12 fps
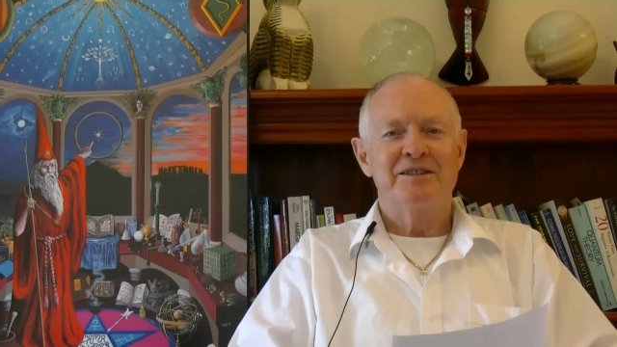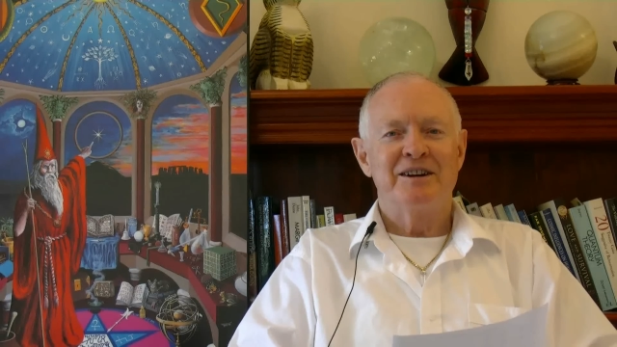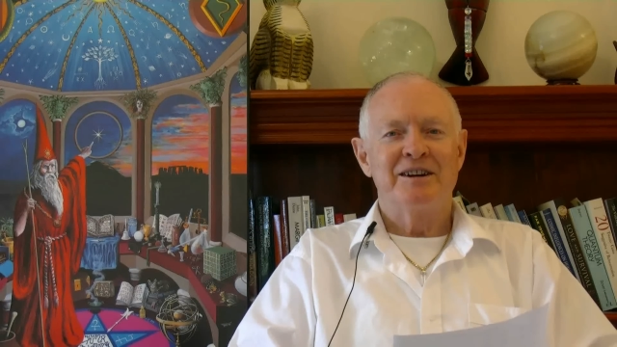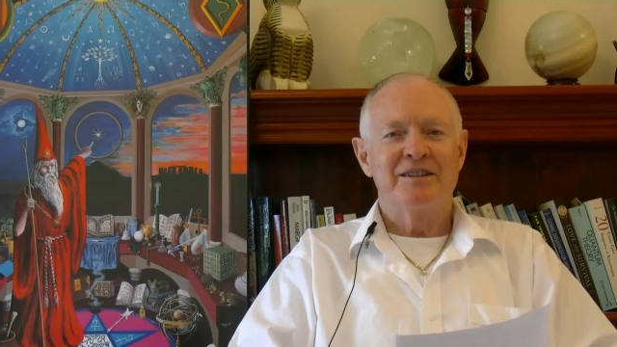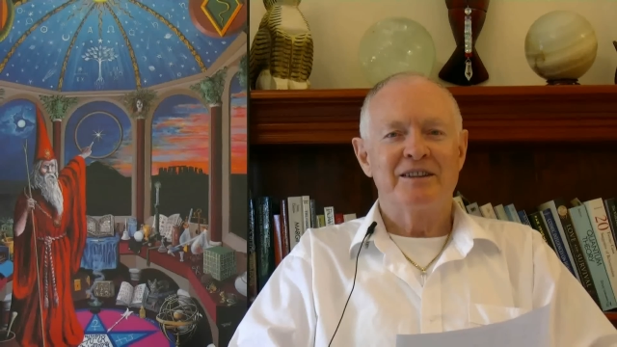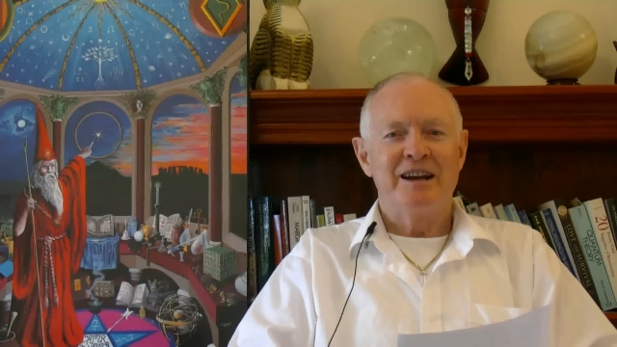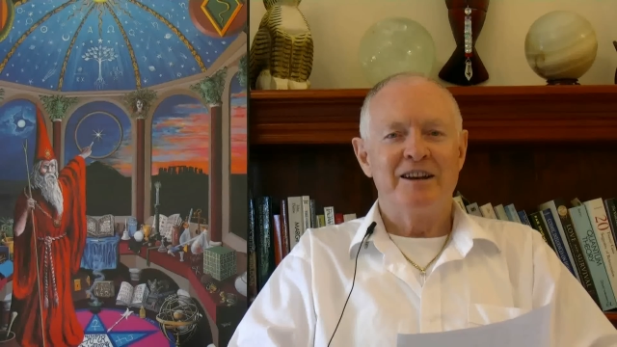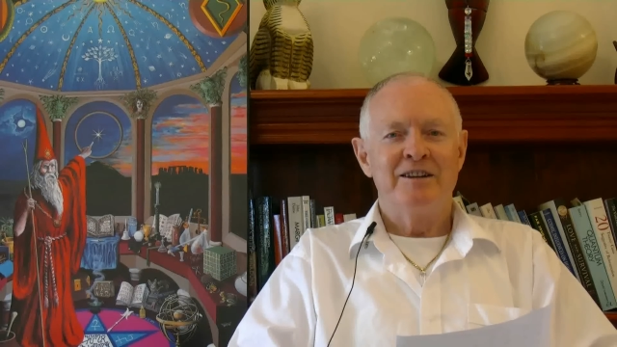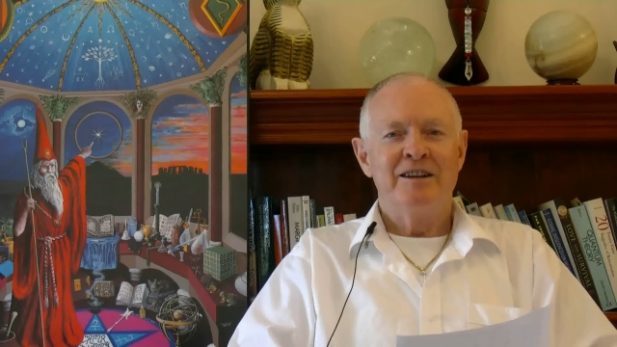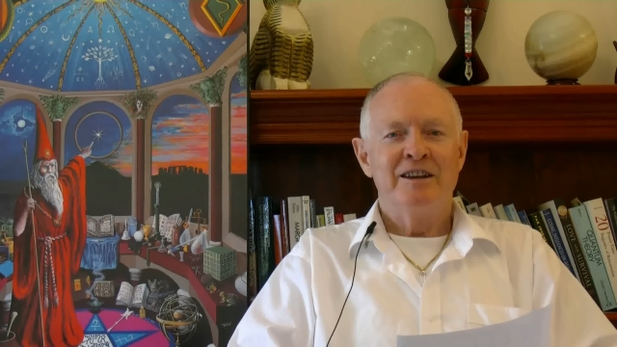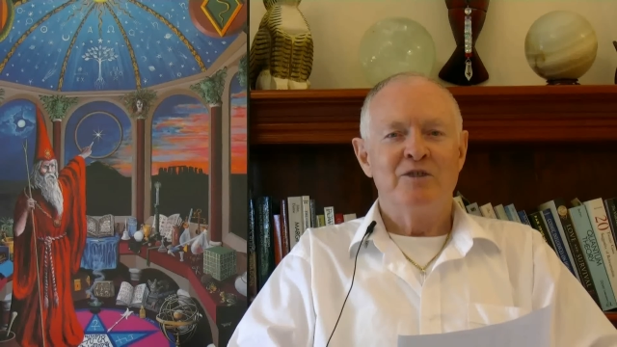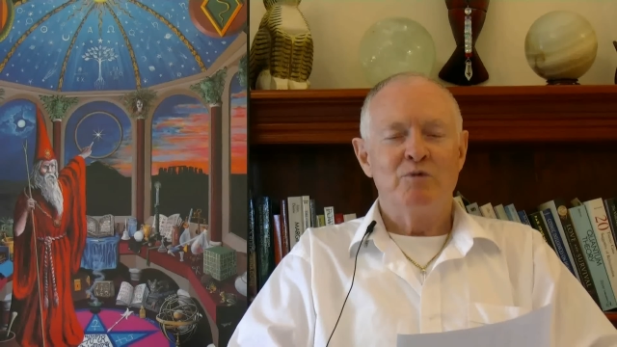like that
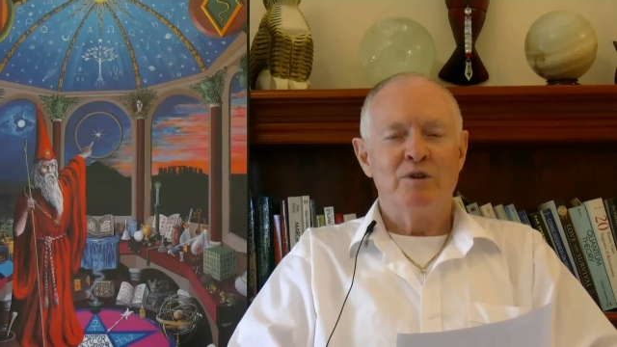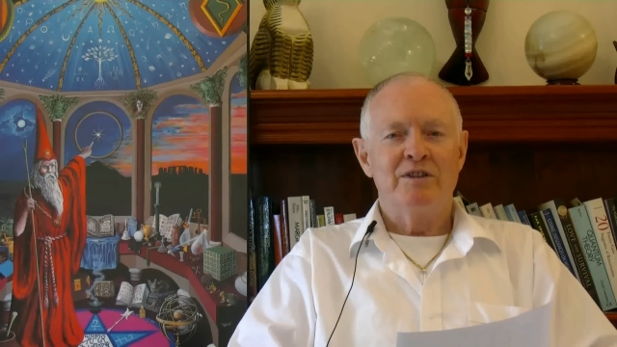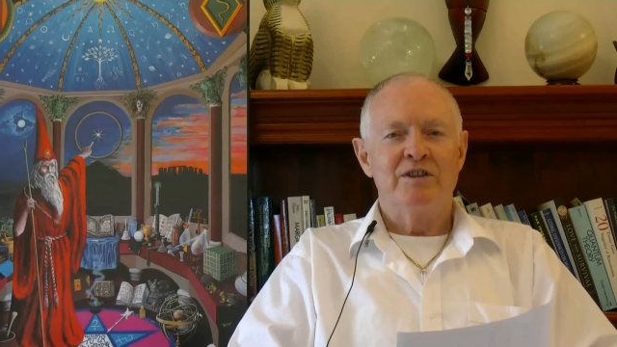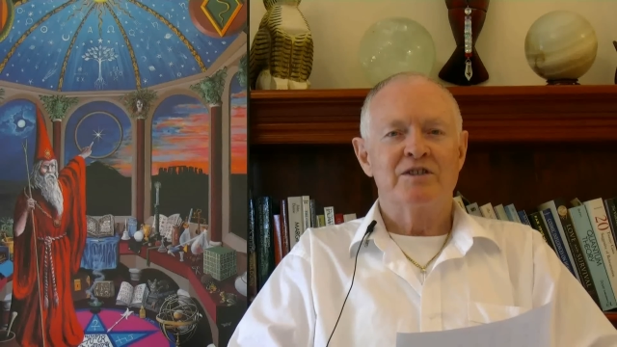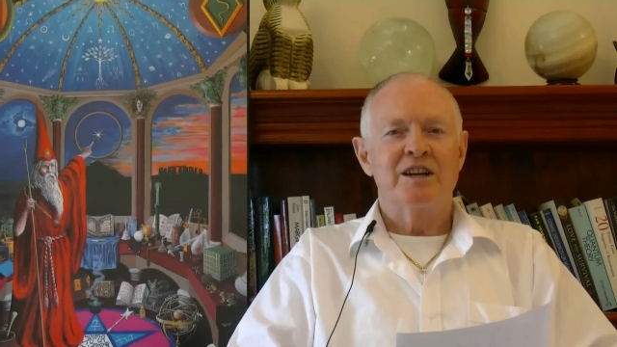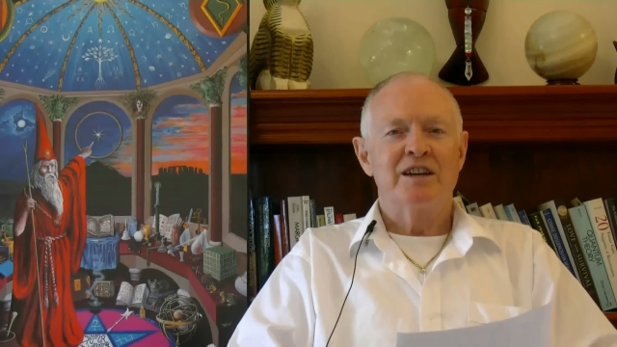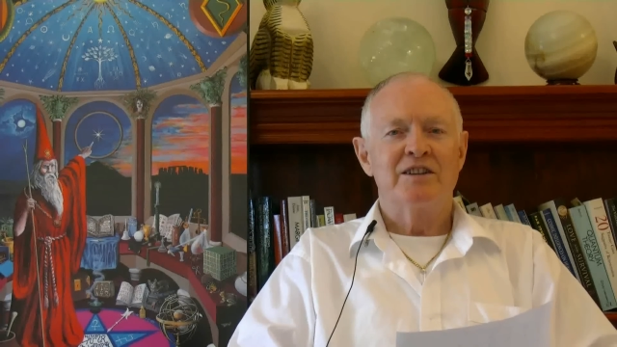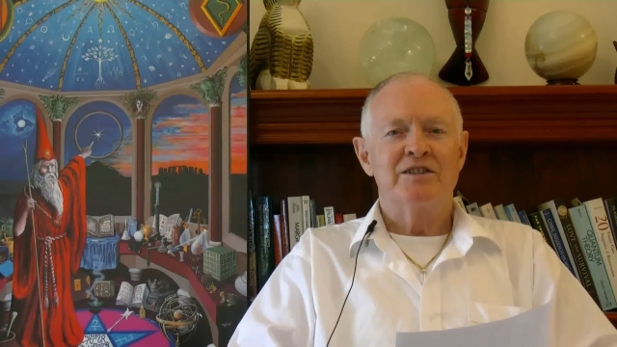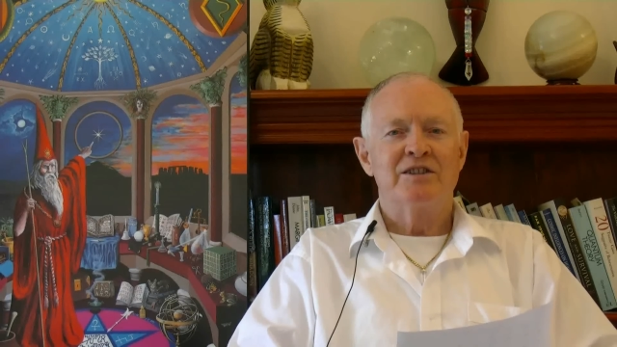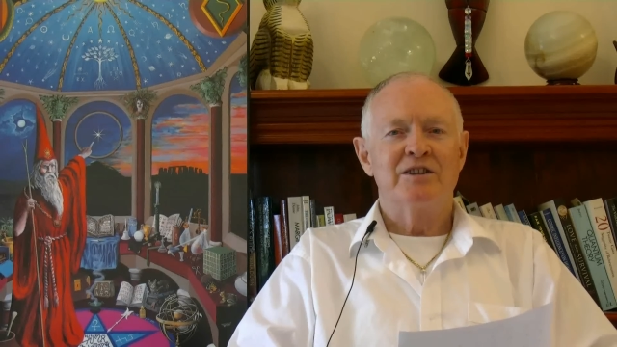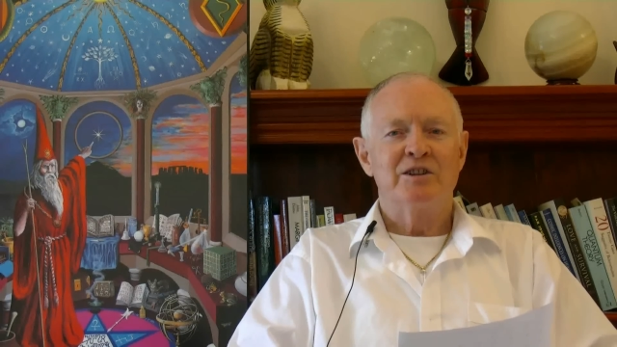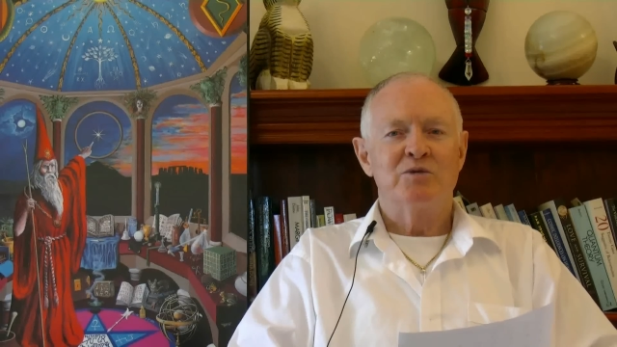when the Sun is in the